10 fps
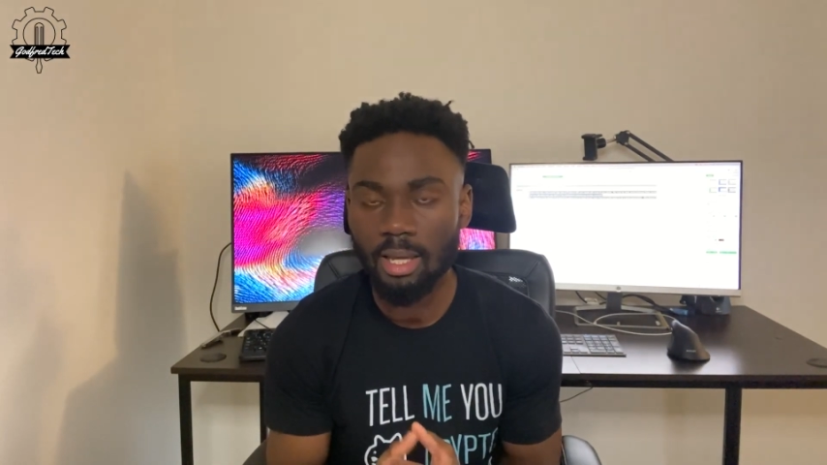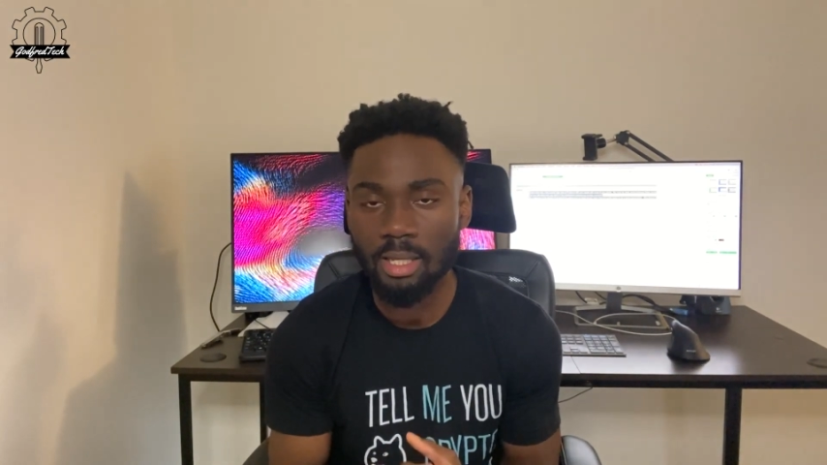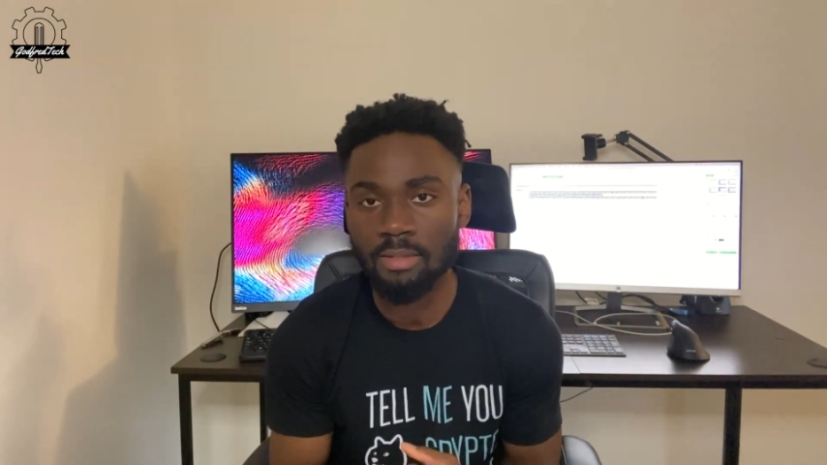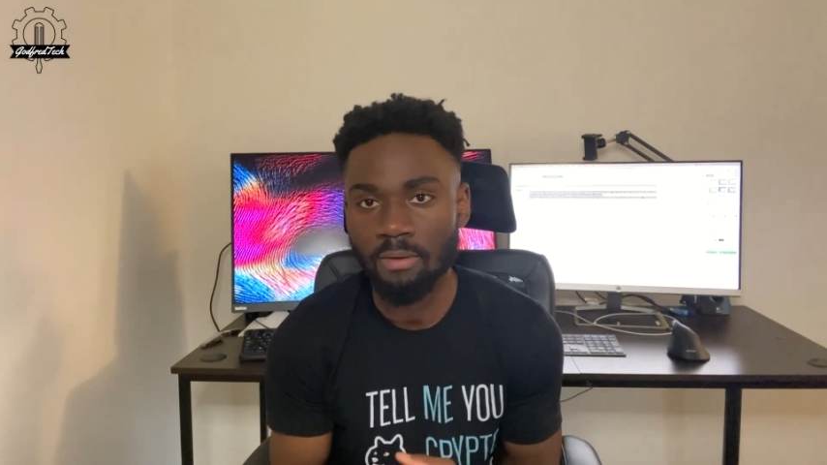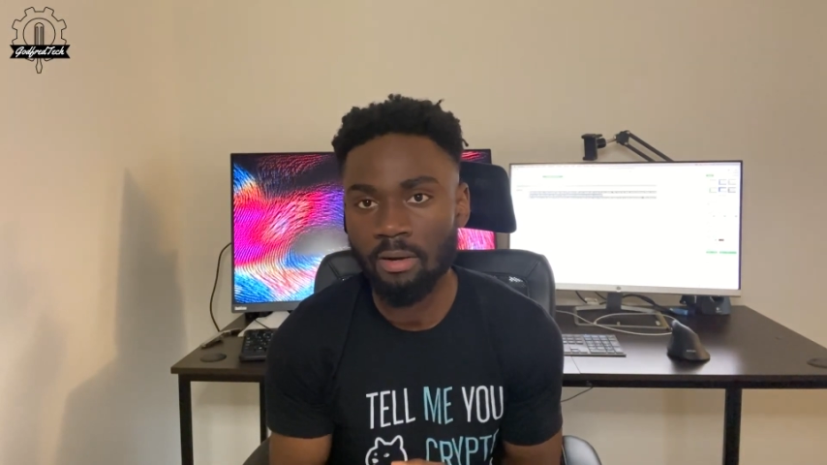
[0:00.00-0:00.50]

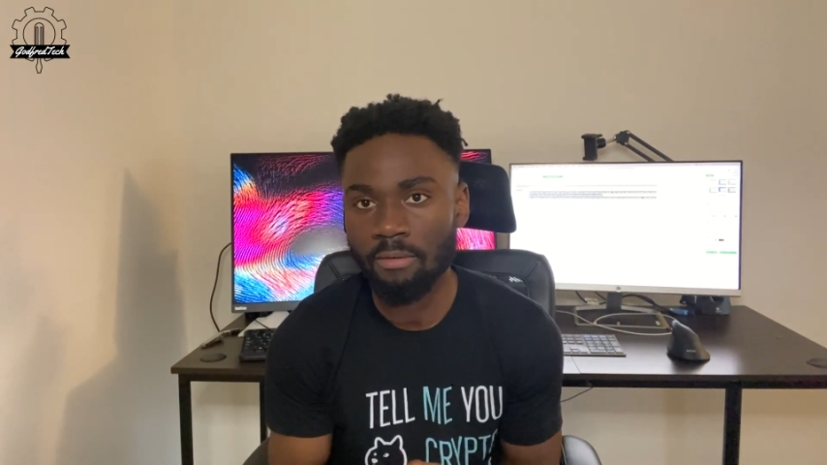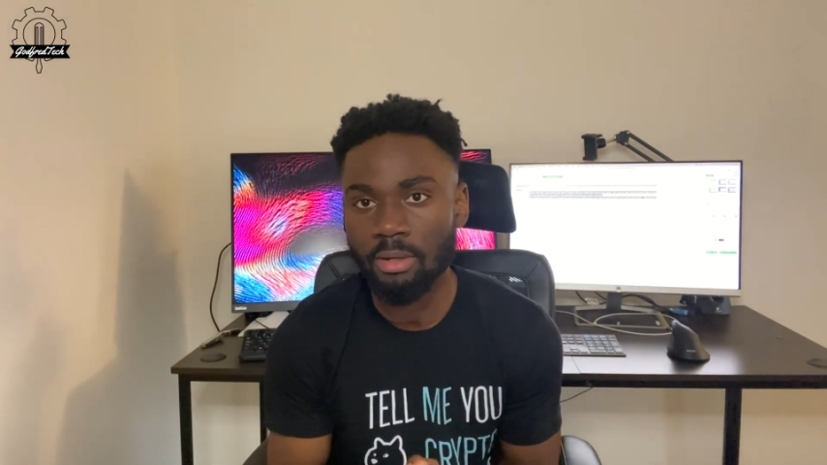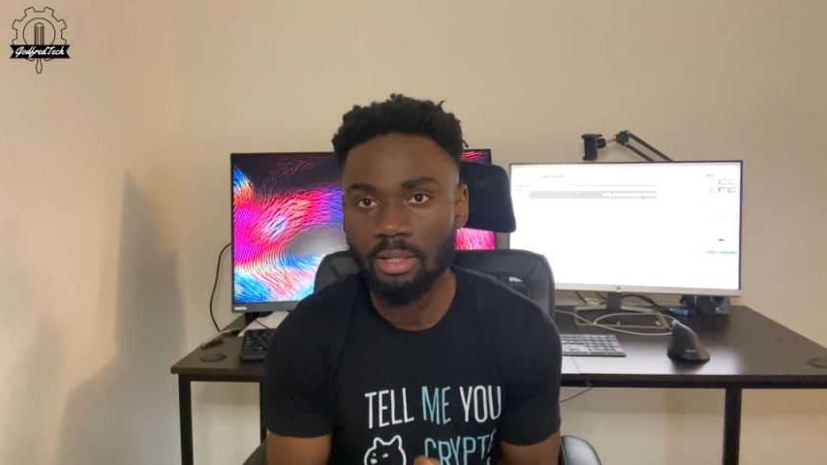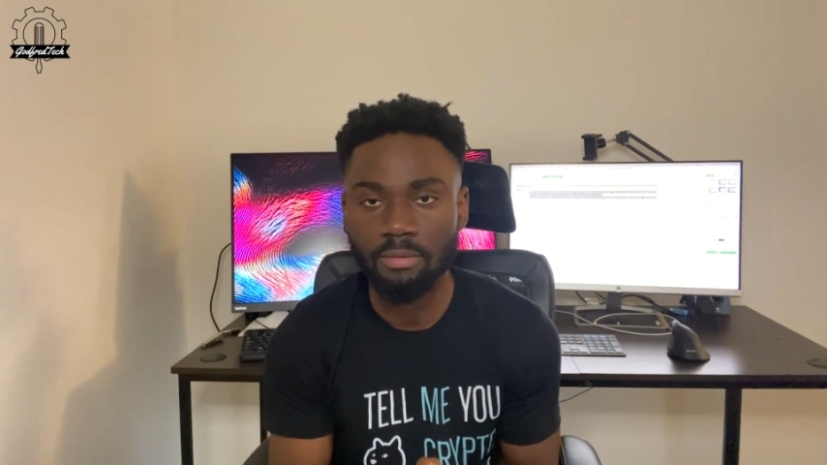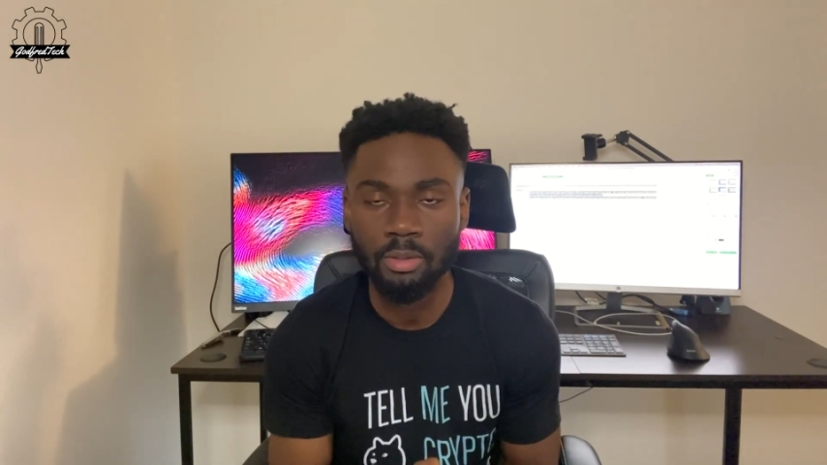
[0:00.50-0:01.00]
is very,
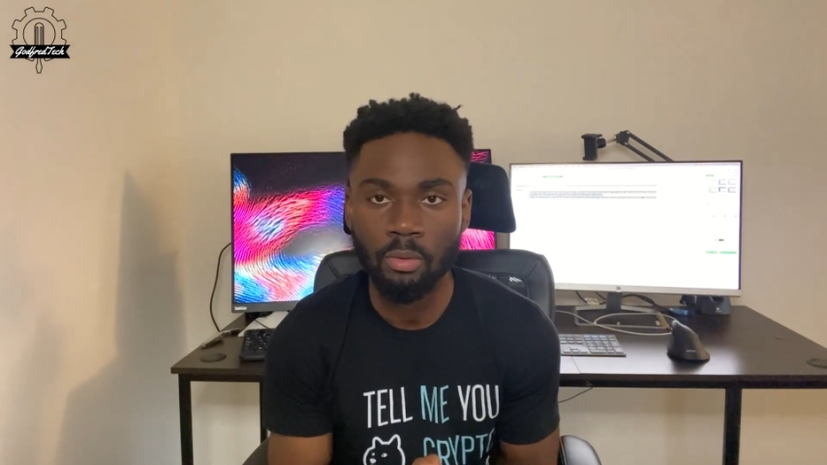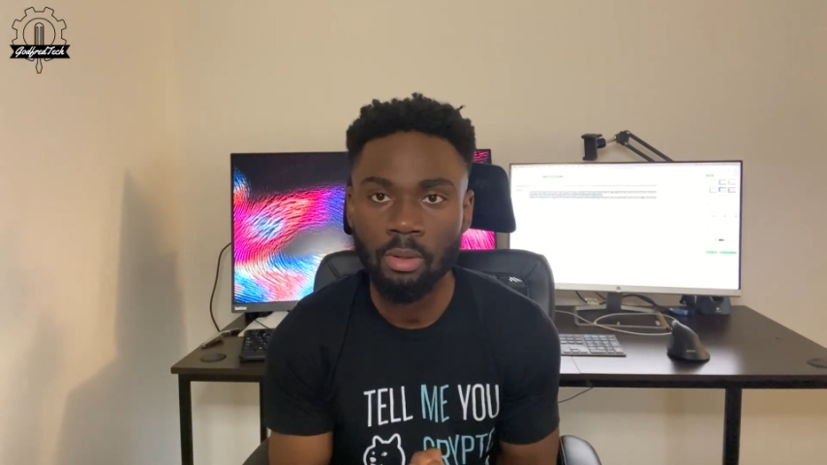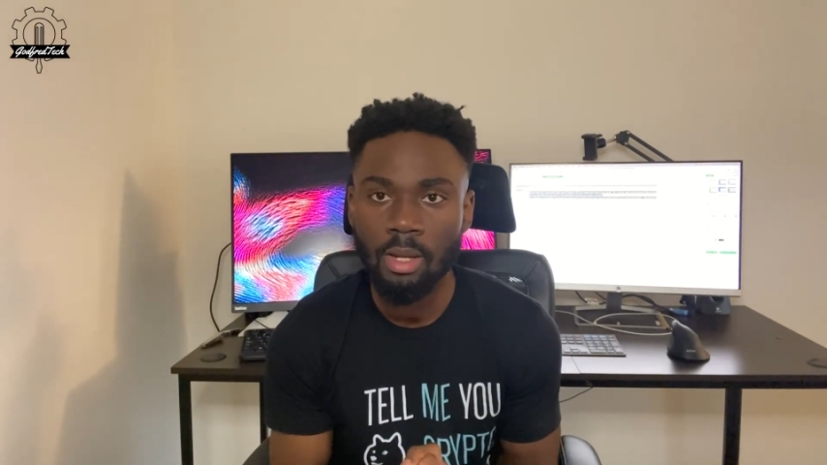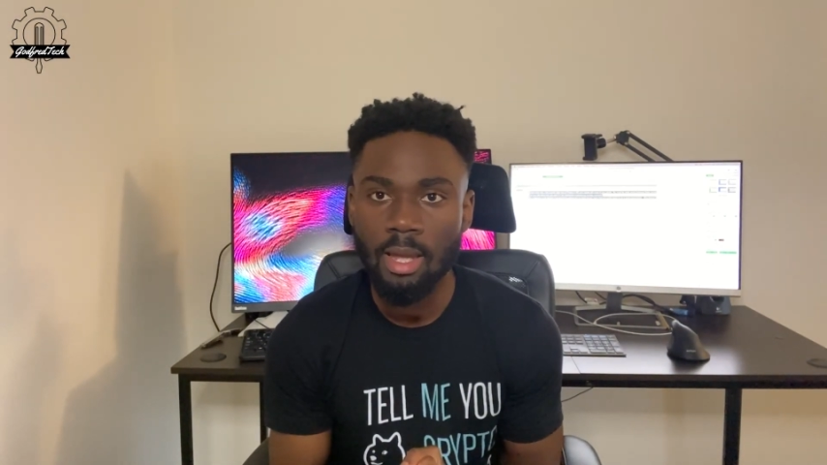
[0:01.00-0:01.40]
very difficult.